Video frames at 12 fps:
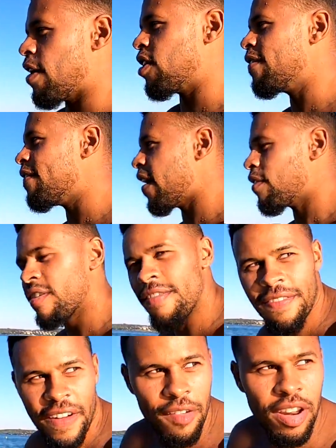very,
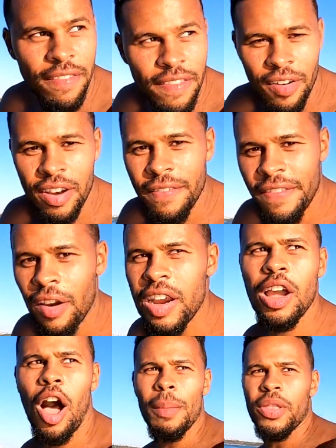very, very, very,
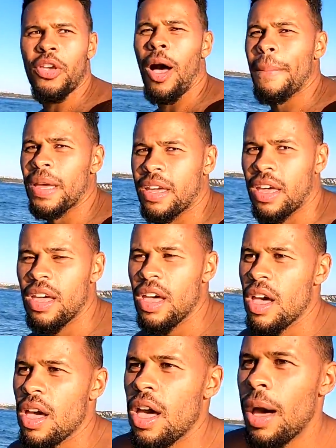very common topic
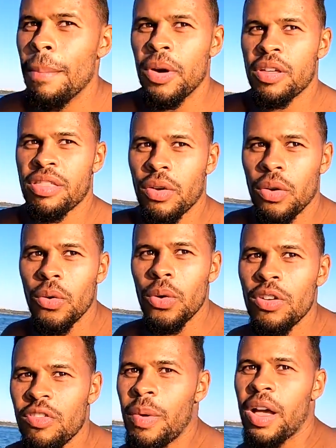amongst
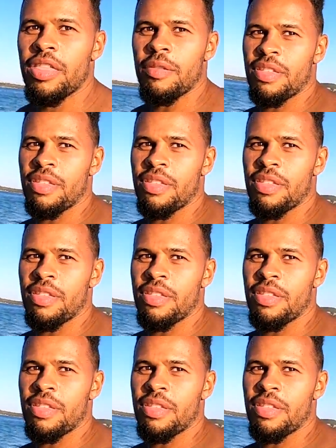all of my